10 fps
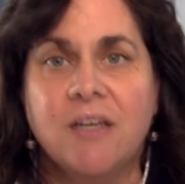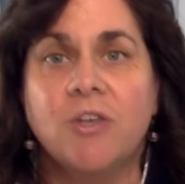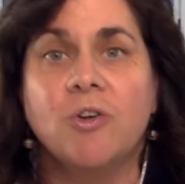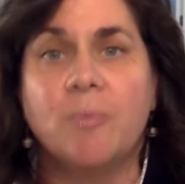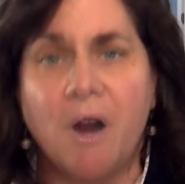
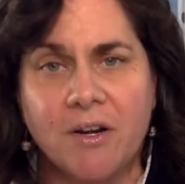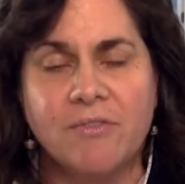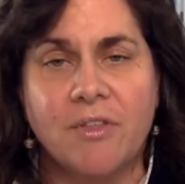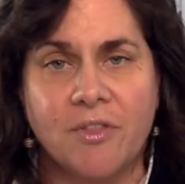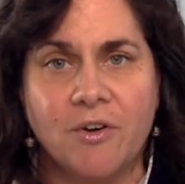you're part of
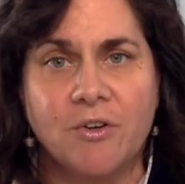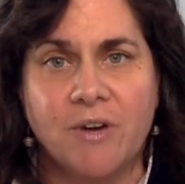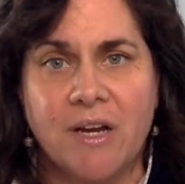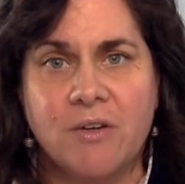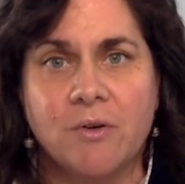the third
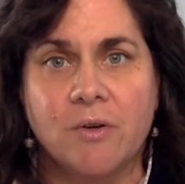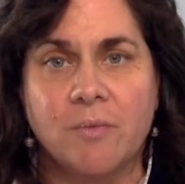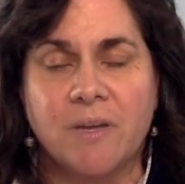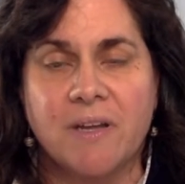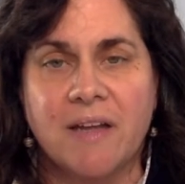grade group.
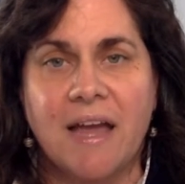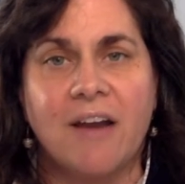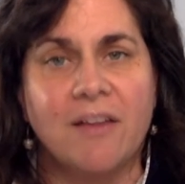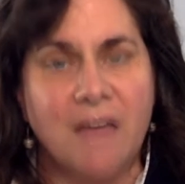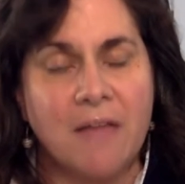And
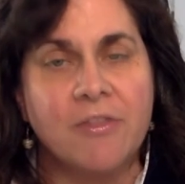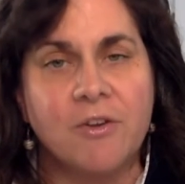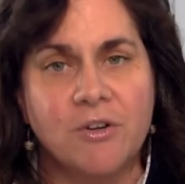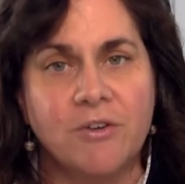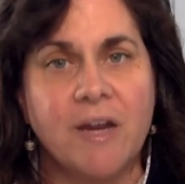on that
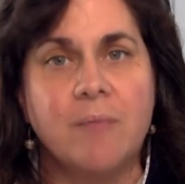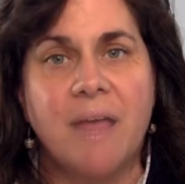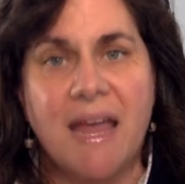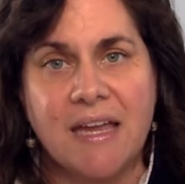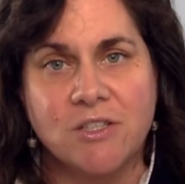third grade
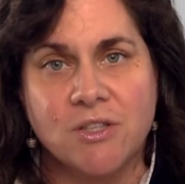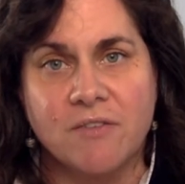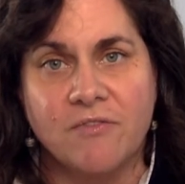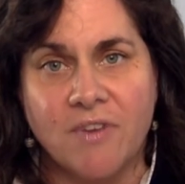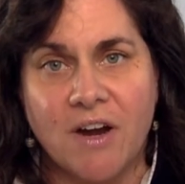page, the
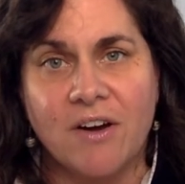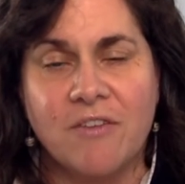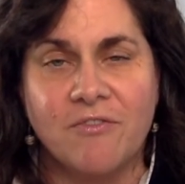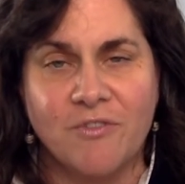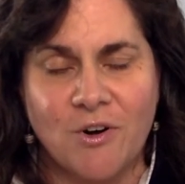very
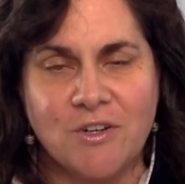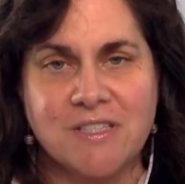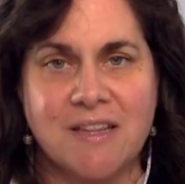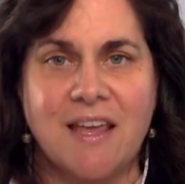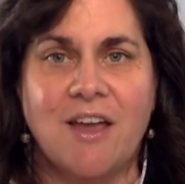
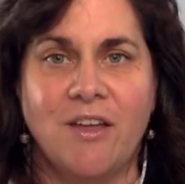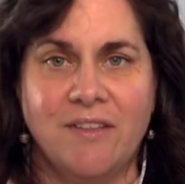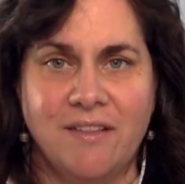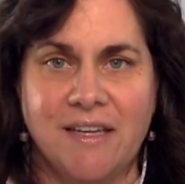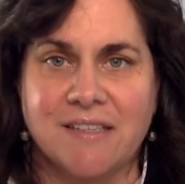first thing on the
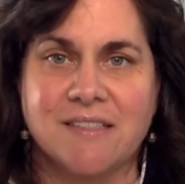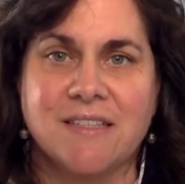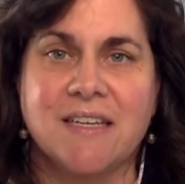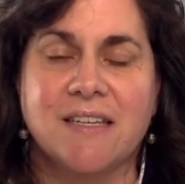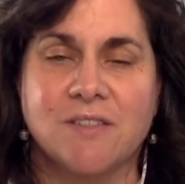list
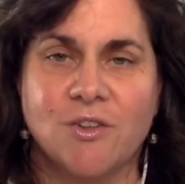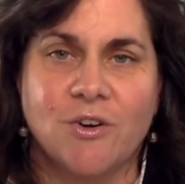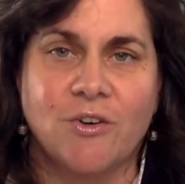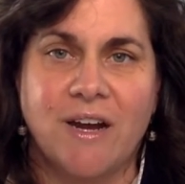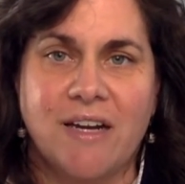is
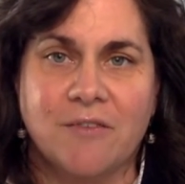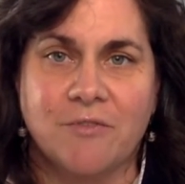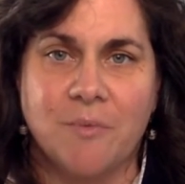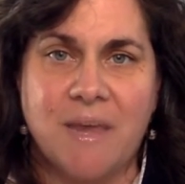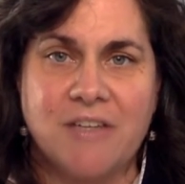third grade
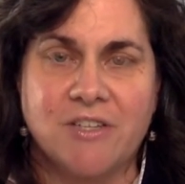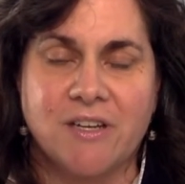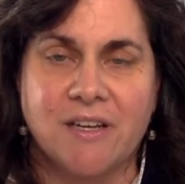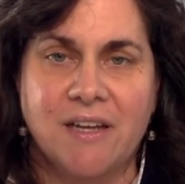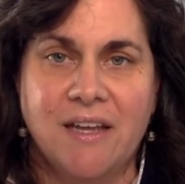information.
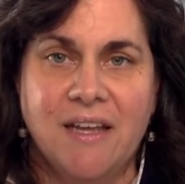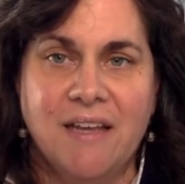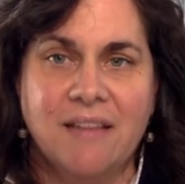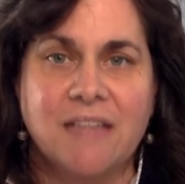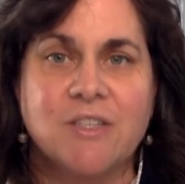
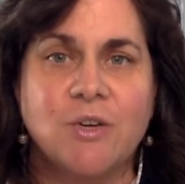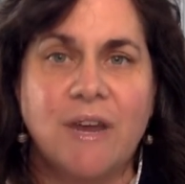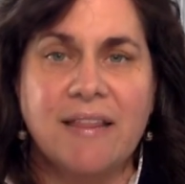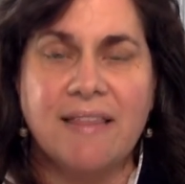That's a great